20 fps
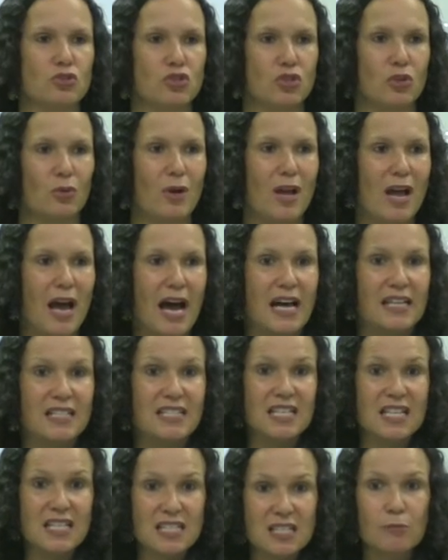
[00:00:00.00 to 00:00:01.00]
to a
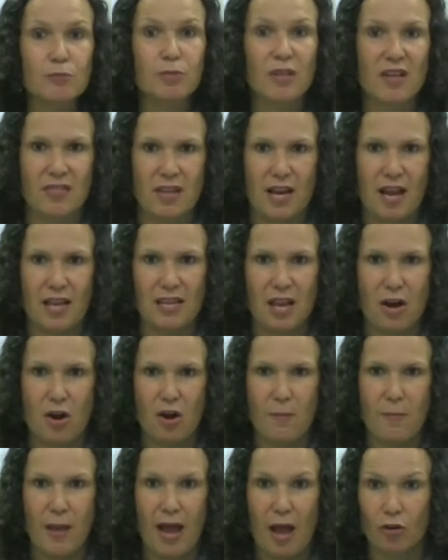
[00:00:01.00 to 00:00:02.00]
discipline that I
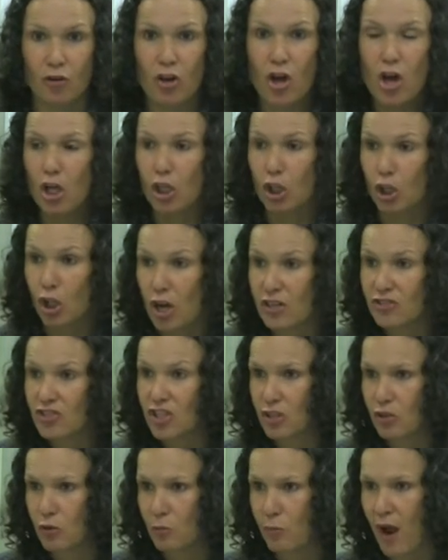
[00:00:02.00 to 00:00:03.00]
care about,
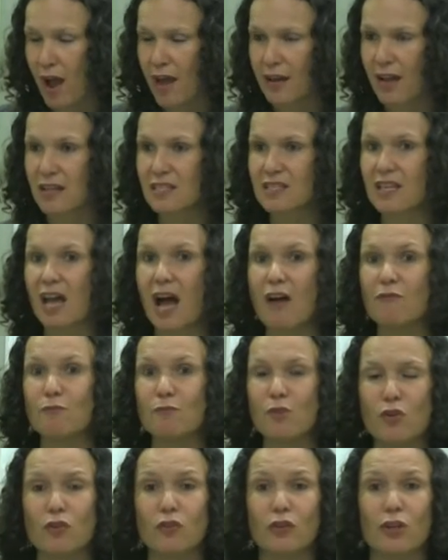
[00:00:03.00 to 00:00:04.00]
launching new products, I've
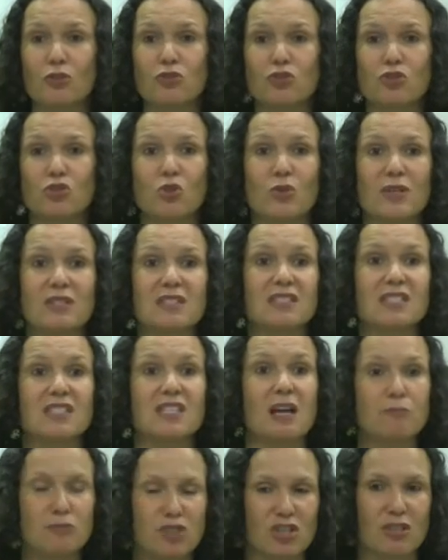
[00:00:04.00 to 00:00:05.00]
moved closer to a
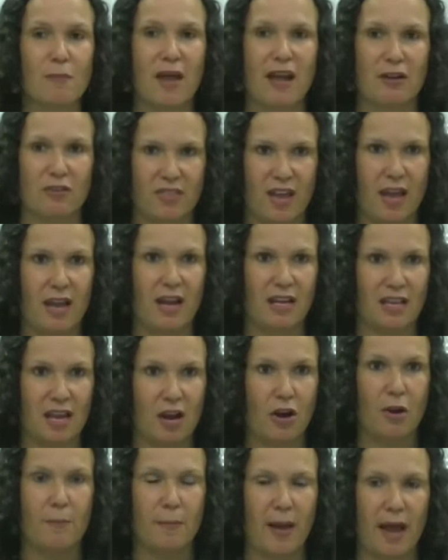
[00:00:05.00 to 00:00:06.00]
subject matter that I
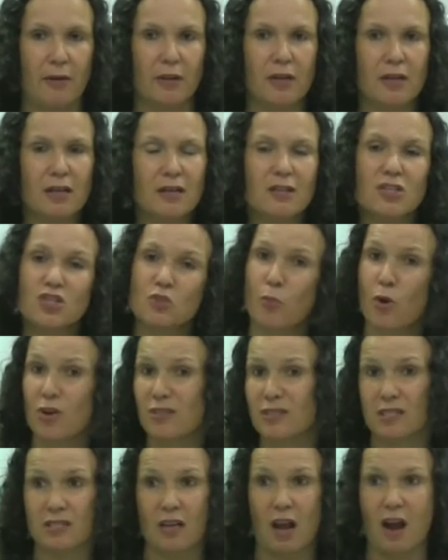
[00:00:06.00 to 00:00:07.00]
care about.
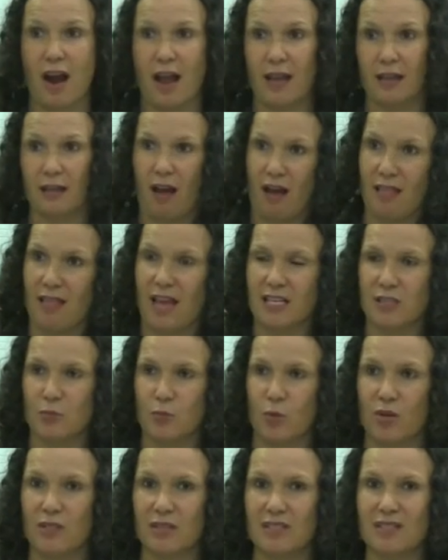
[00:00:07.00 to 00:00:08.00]
Sports is all right. I like
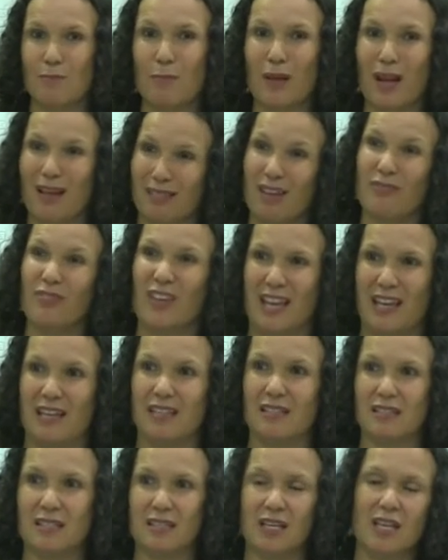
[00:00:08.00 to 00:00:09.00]
sports, but I love
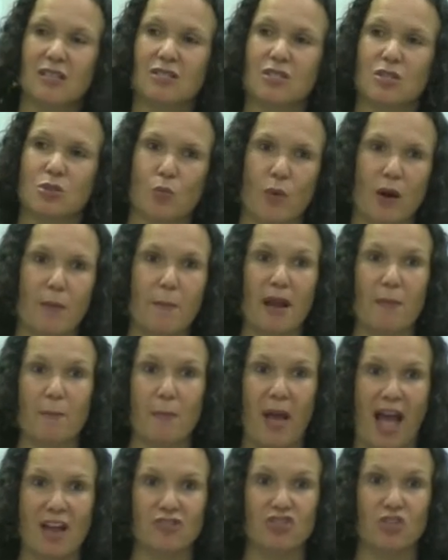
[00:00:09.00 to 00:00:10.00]
kids. Kids is where my
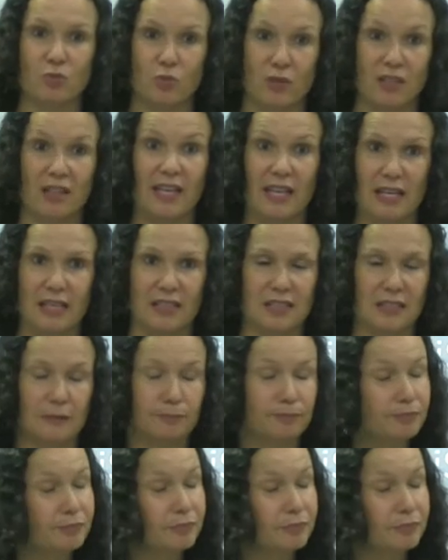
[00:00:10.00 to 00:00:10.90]
passion really is.